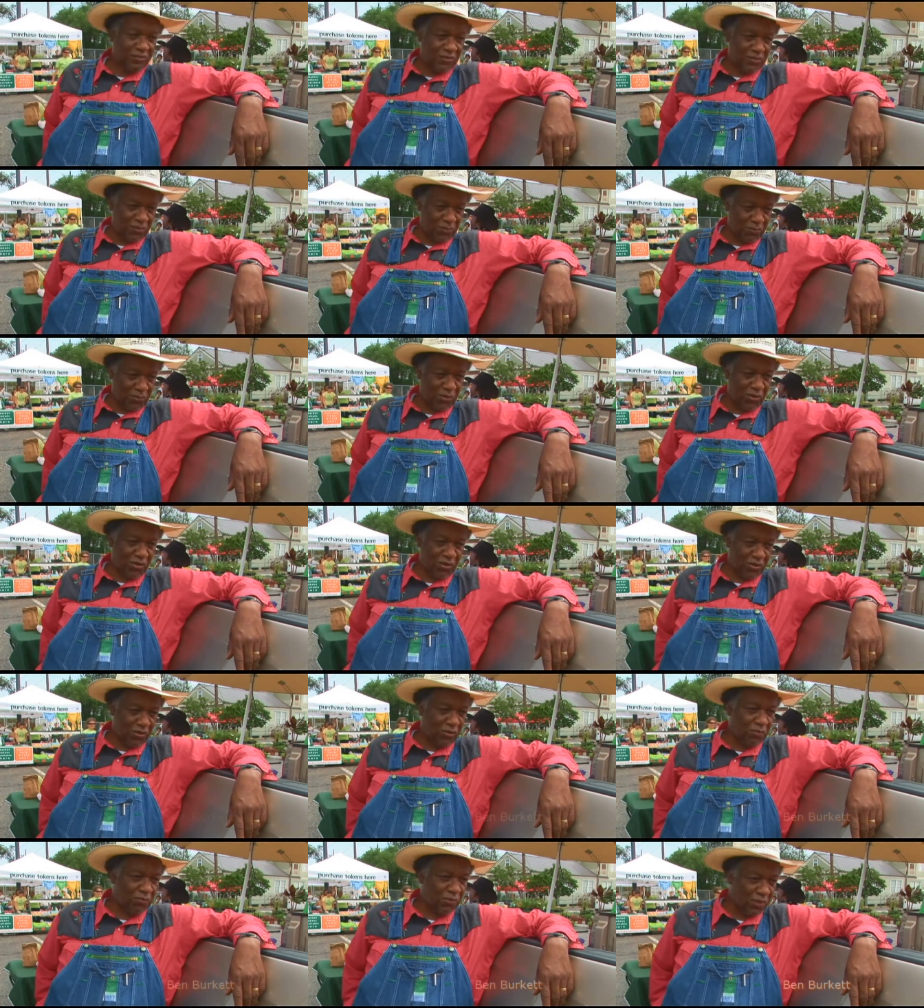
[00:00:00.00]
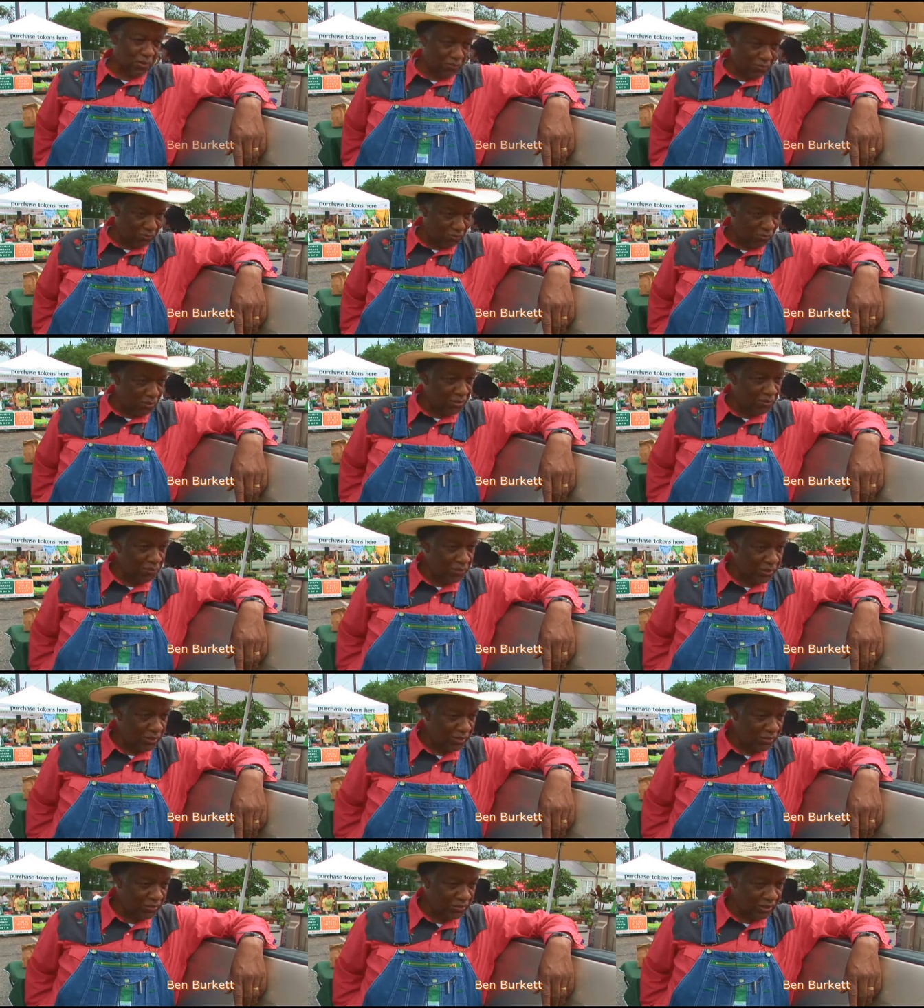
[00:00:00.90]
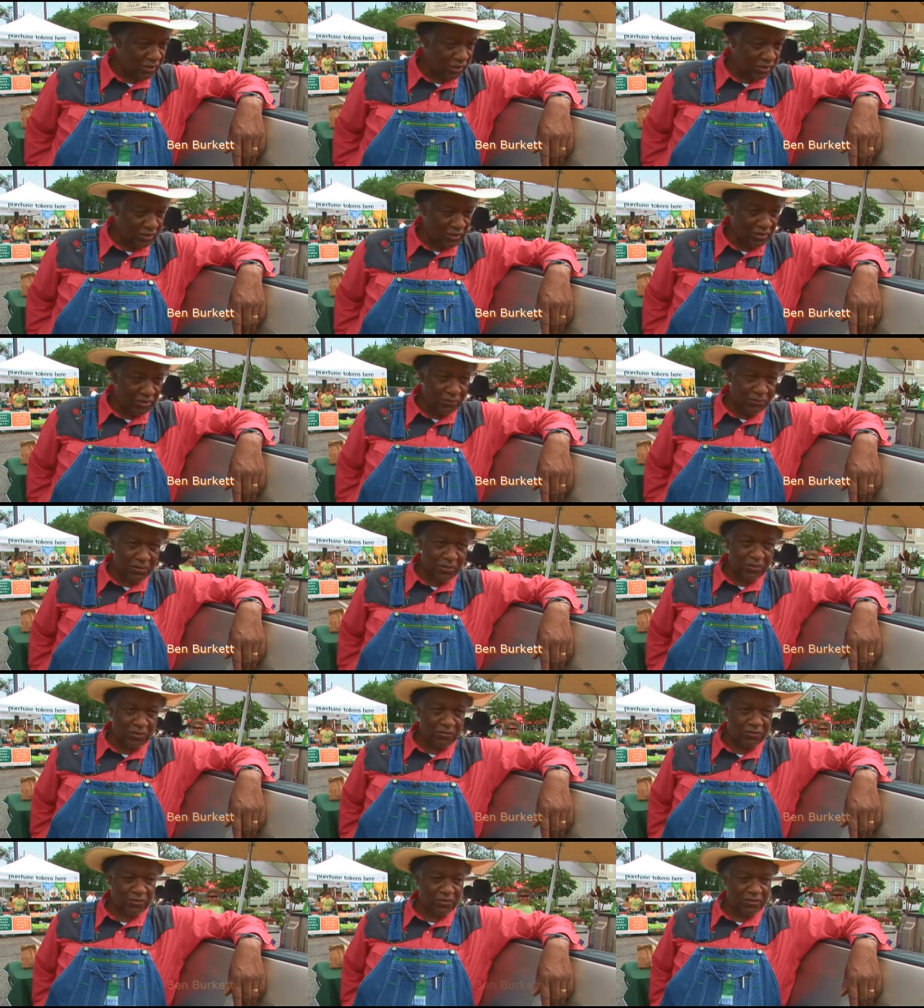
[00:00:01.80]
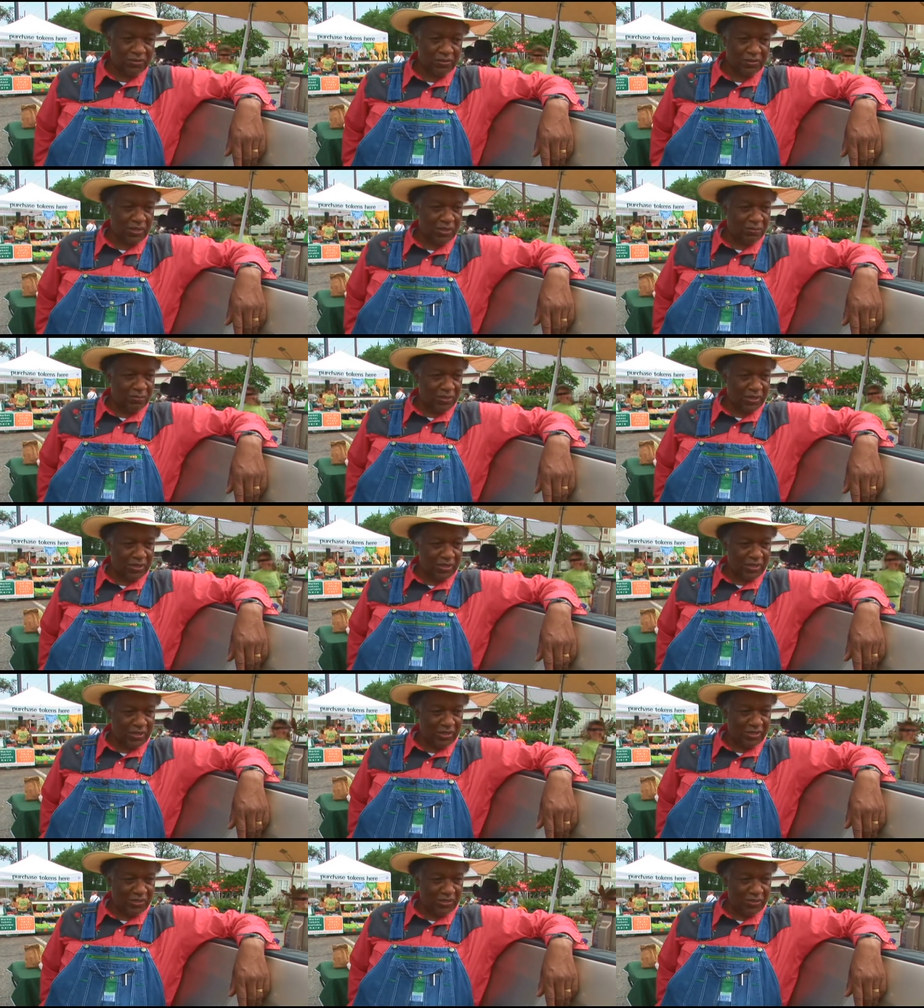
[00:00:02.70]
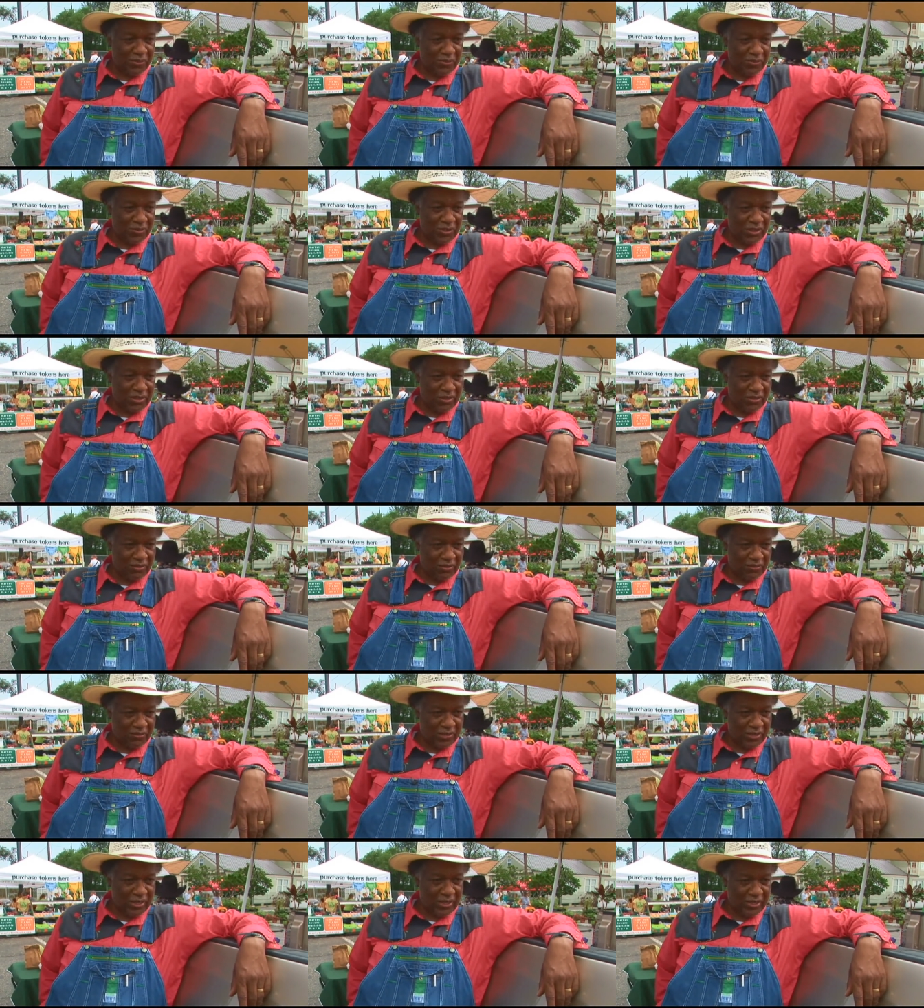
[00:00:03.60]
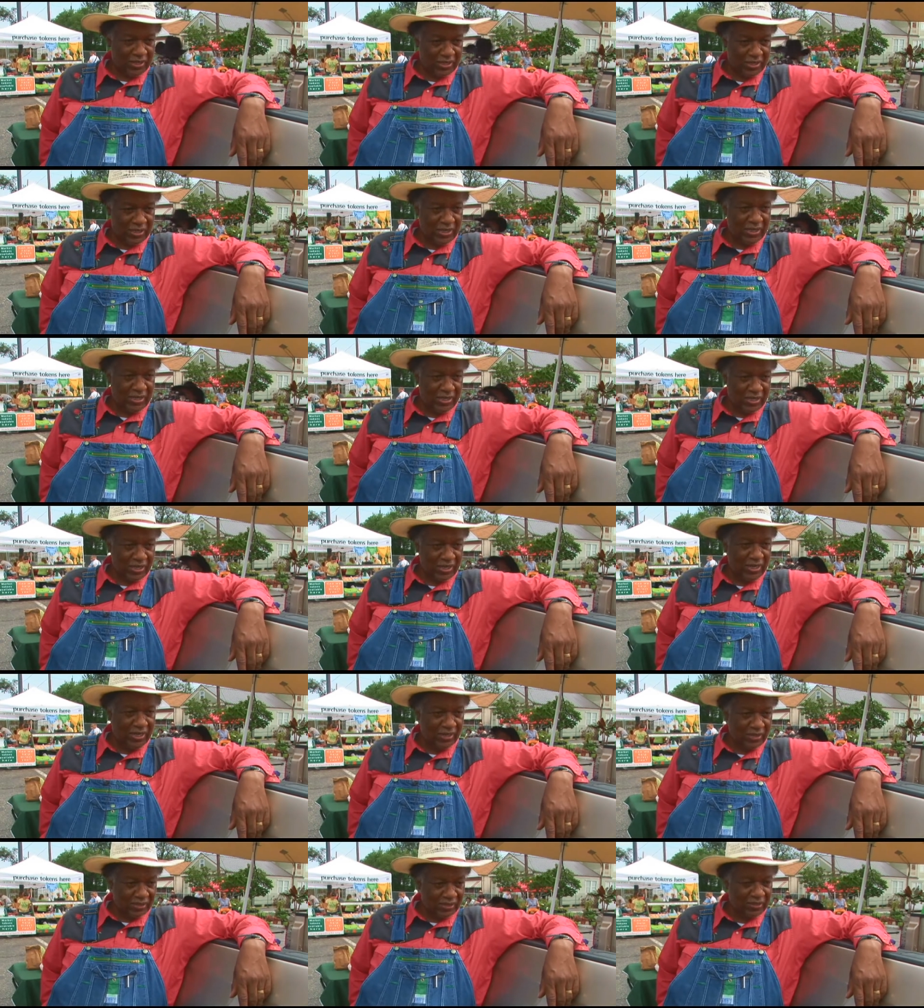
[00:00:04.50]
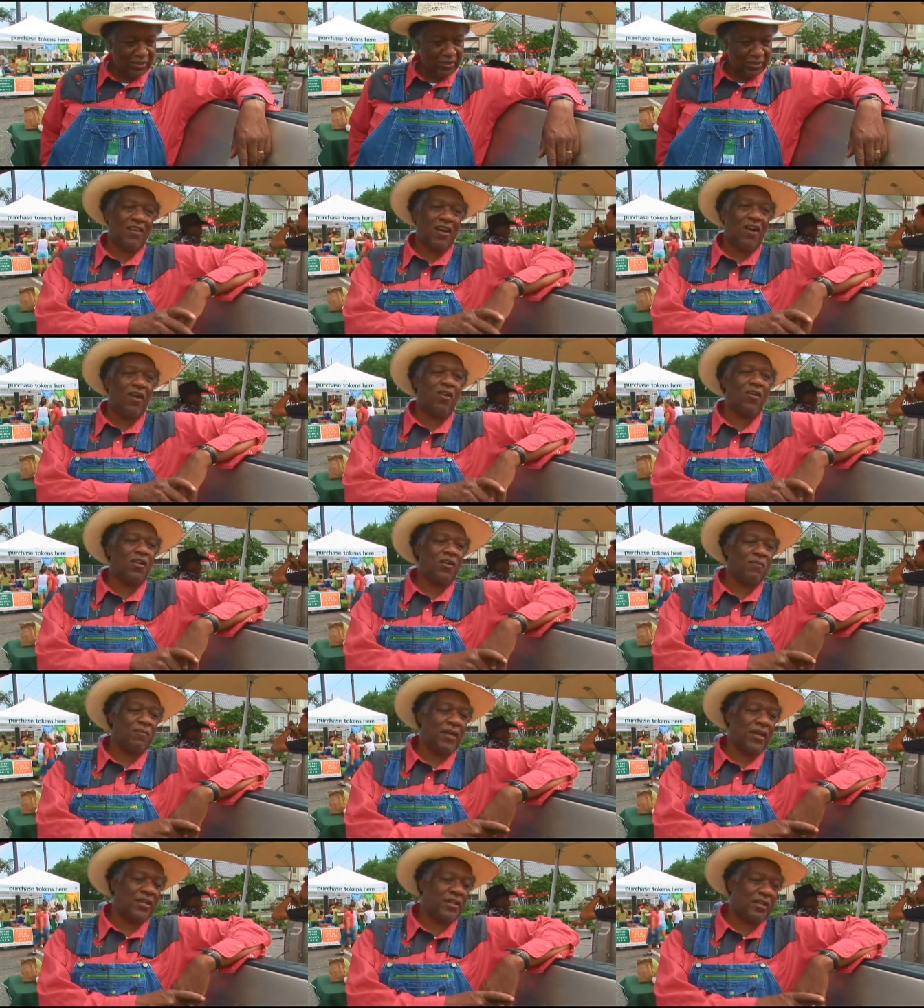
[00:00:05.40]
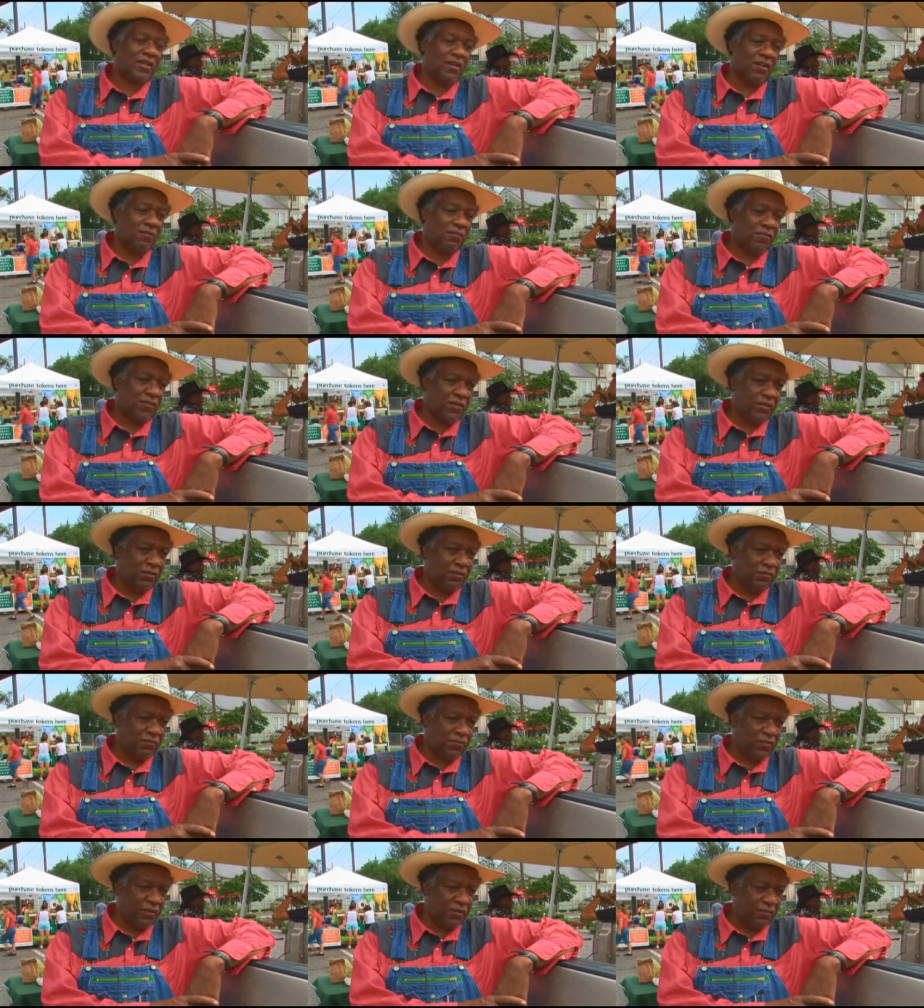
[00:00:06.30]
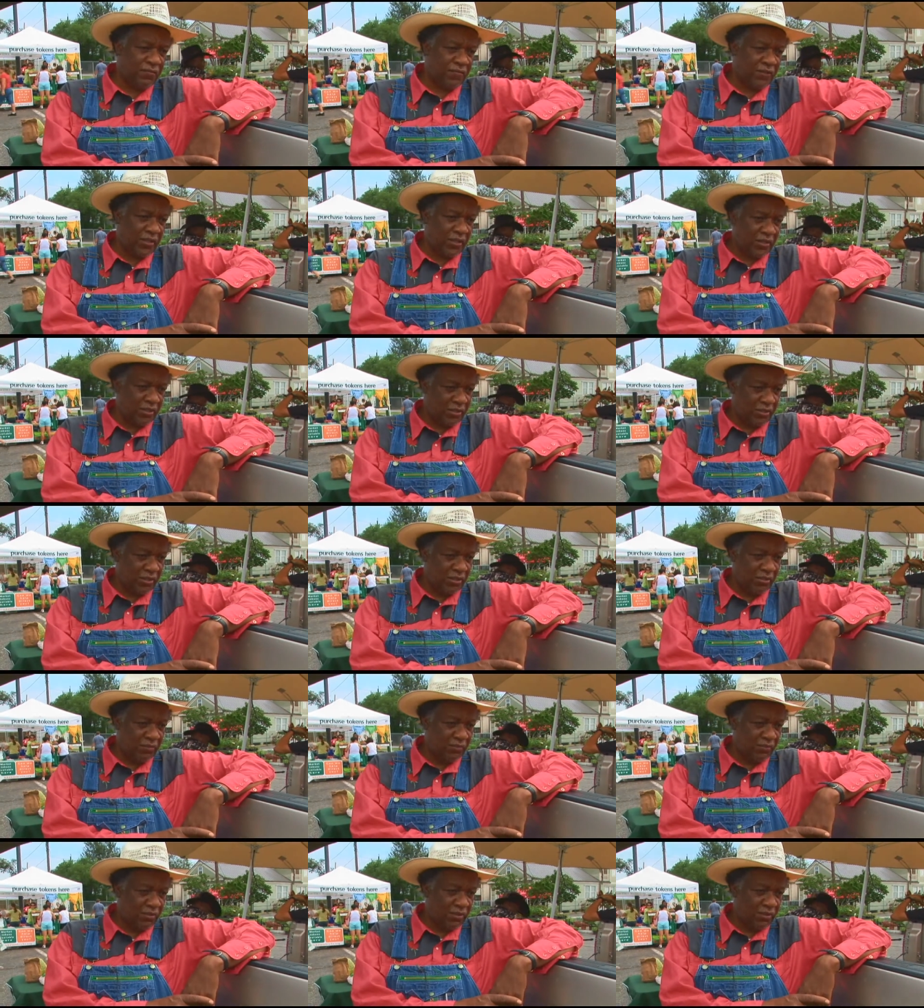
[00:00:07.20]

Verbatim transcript: When the market opened, they were with me. He couldn't have been over seven, eight years old then, cause he 18 now. All of them like to come for the for the fellowship.